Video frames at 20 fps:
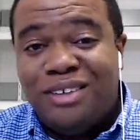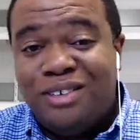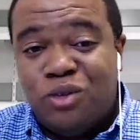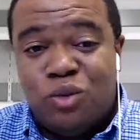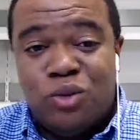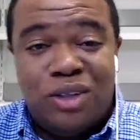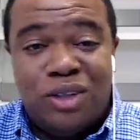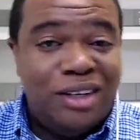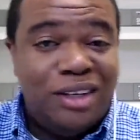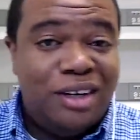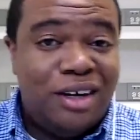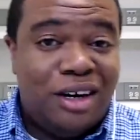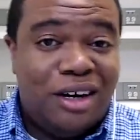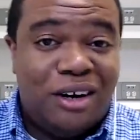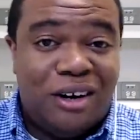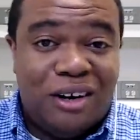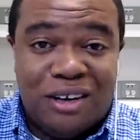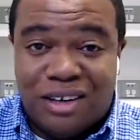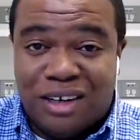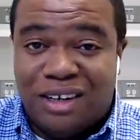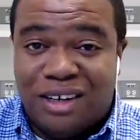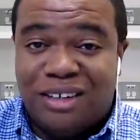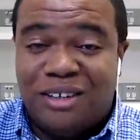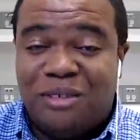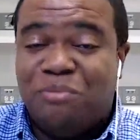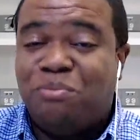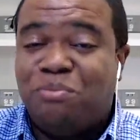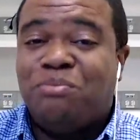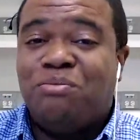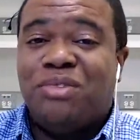really hard
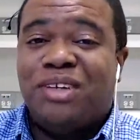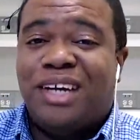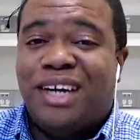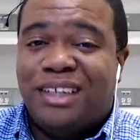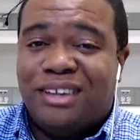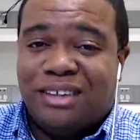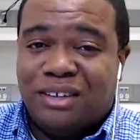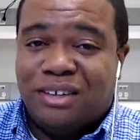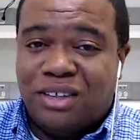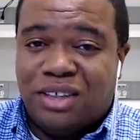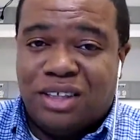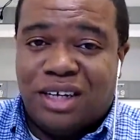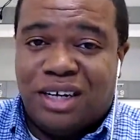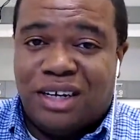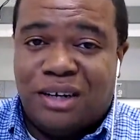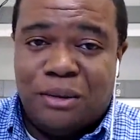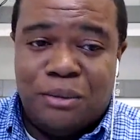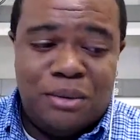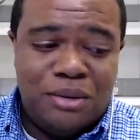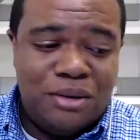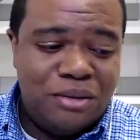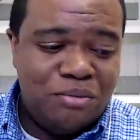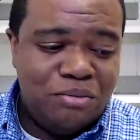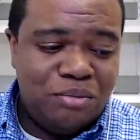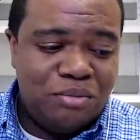at their jobs.